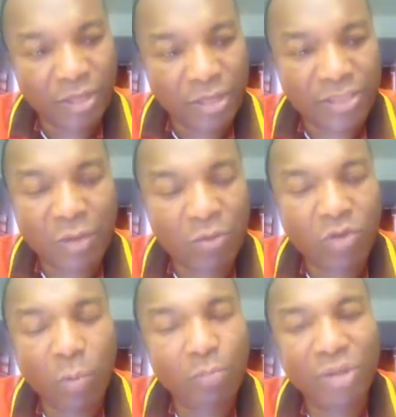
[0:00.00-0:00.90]
It's that we
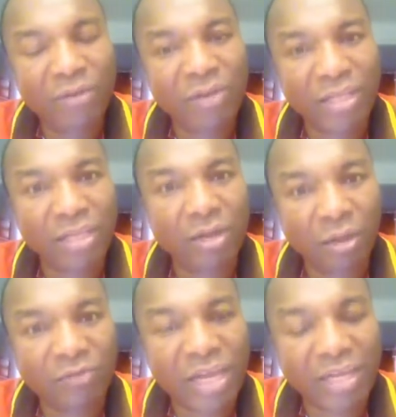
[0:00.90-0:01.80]
don't believe that He
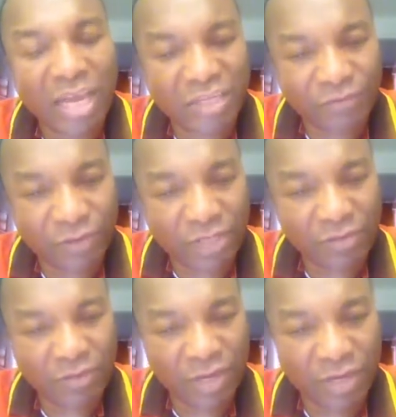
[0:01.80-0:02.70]
loves and cares for us
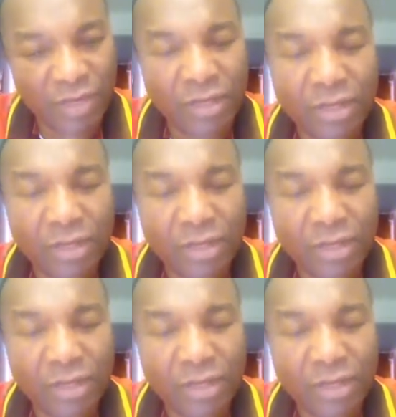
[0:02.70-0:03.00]
already.